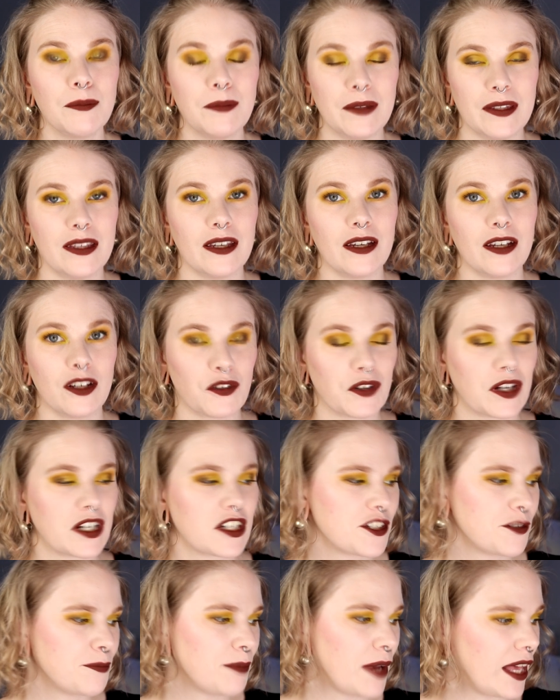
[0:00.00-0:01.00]
me a
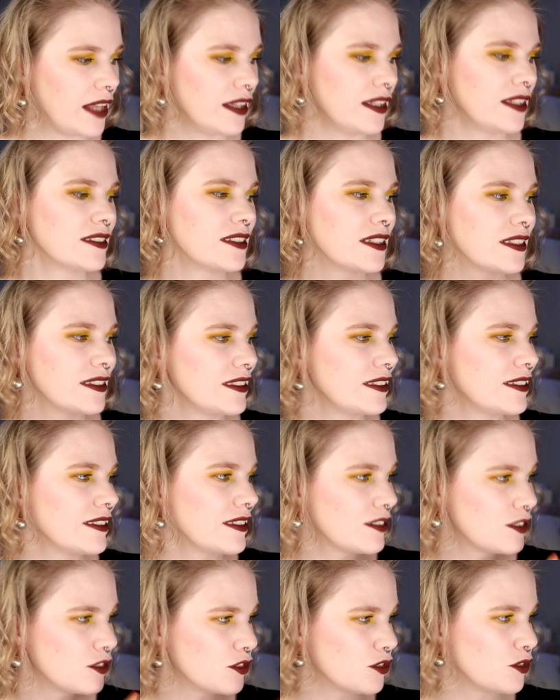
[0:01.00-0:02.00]
grungy palette, and this
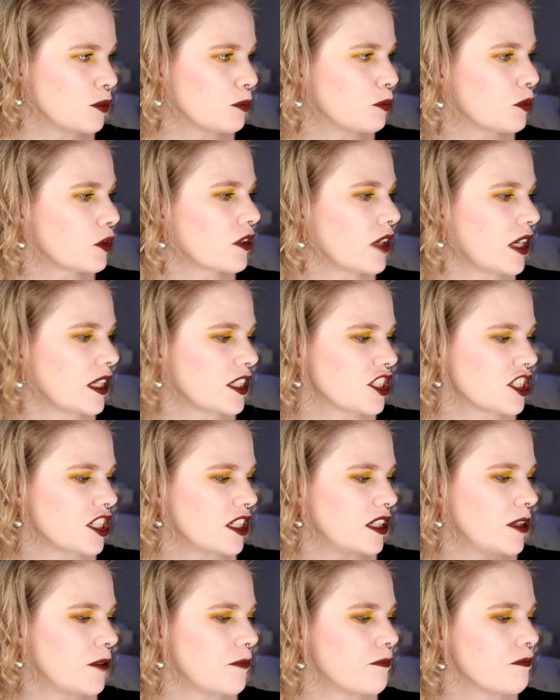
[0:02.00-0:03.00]
is super
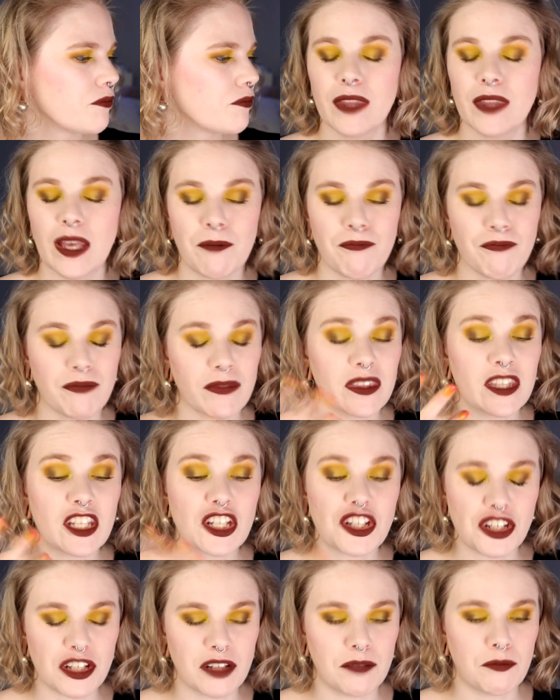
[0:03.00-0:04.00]
grungy. Yeah, the
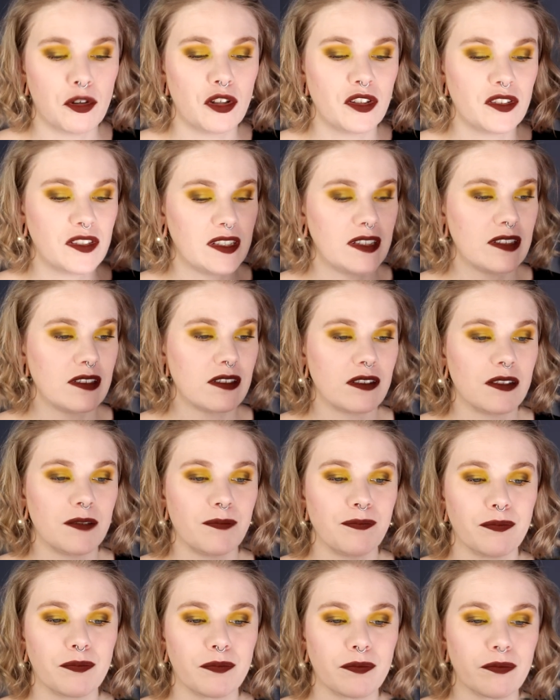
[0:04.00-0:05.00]
shimmers is...
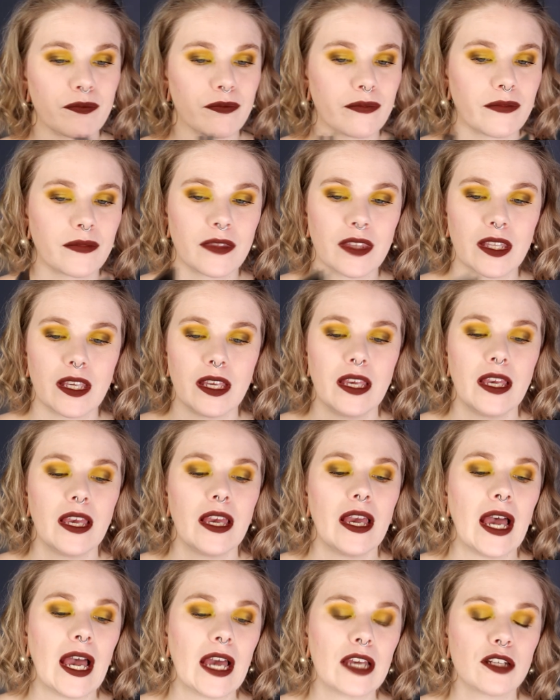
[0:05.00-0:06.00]

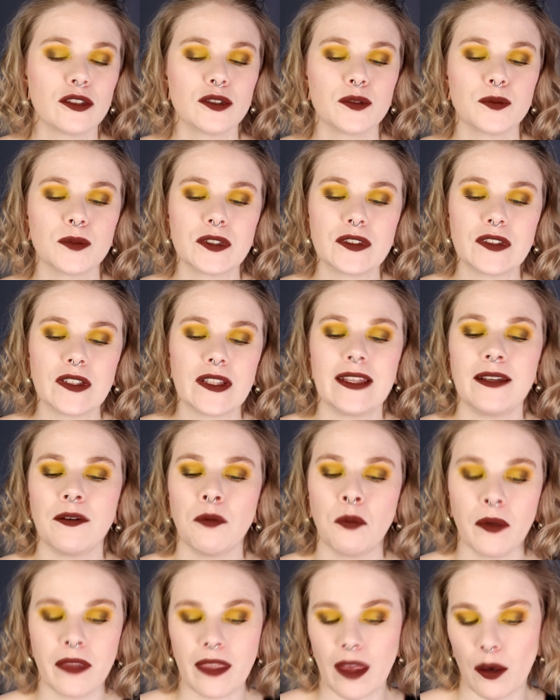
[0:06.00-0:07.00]
I don't want to
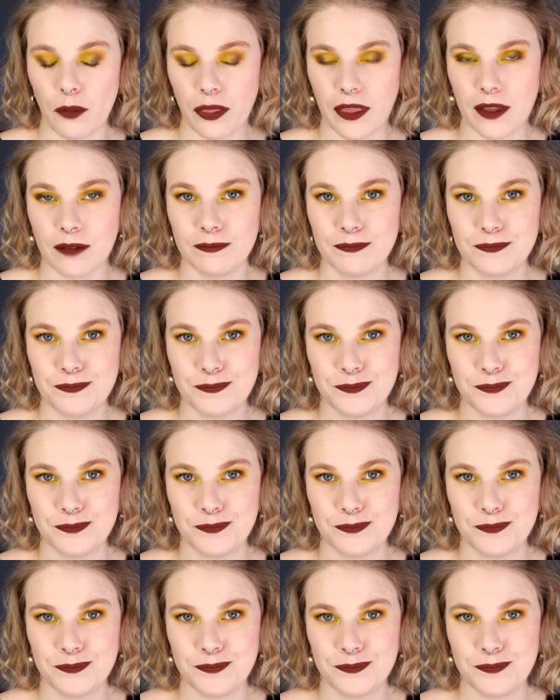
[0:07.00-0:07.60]
live without them.